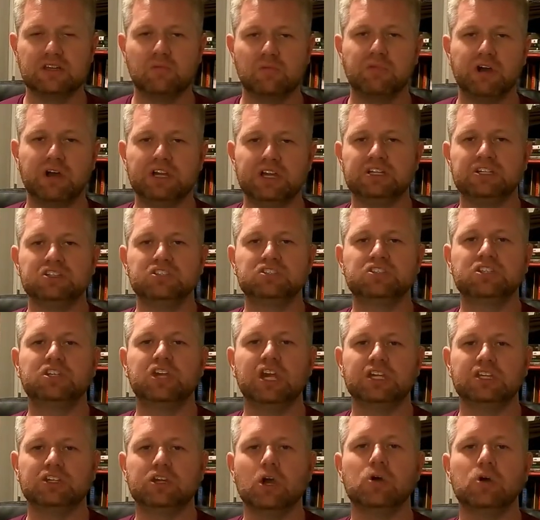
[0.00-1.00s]
but
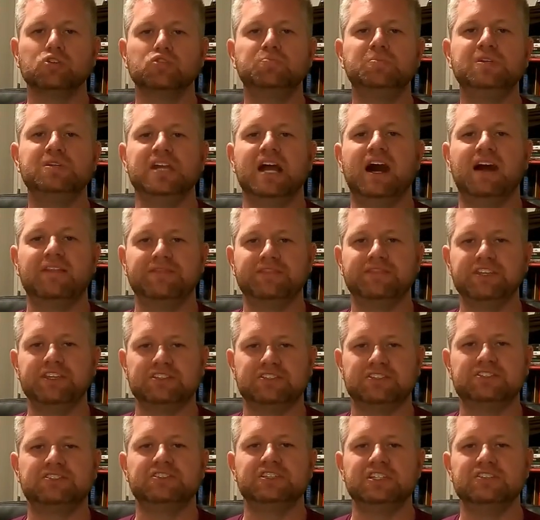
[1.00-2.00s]
it goes beyond
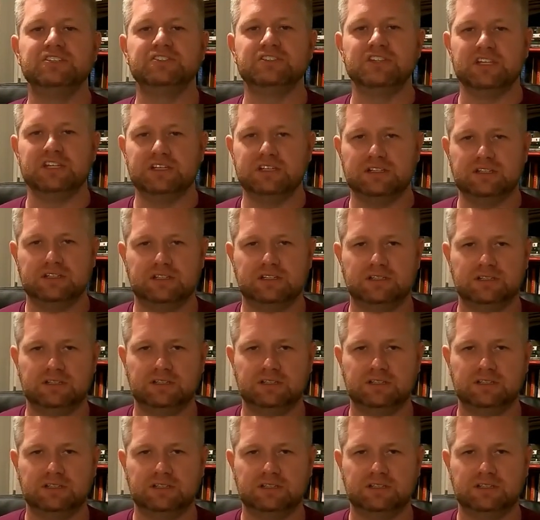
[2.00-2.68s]
this season.